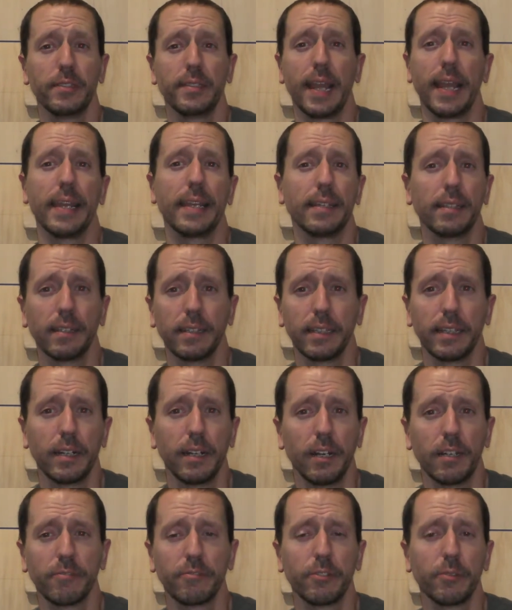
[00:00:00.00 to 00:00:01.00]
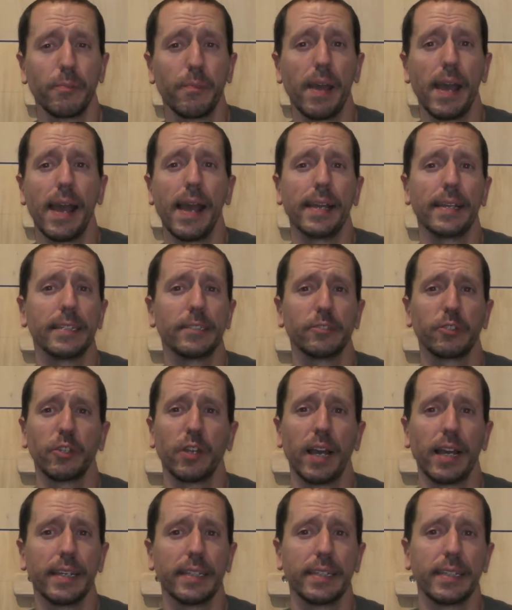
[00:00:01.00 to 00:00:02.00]
dangling it off your bag as you're
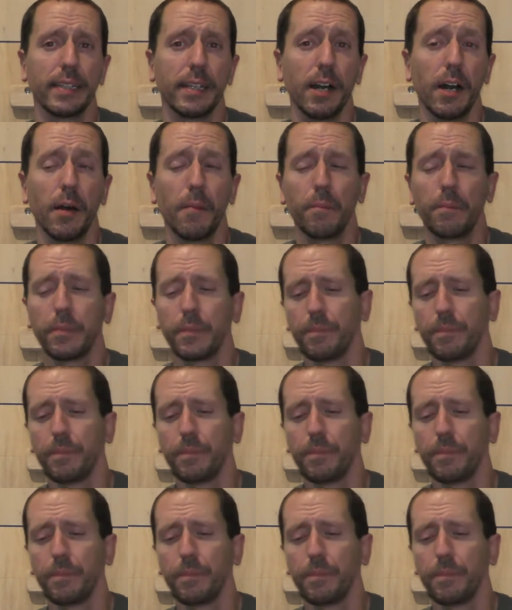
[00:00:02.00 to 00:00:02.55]
hiking up,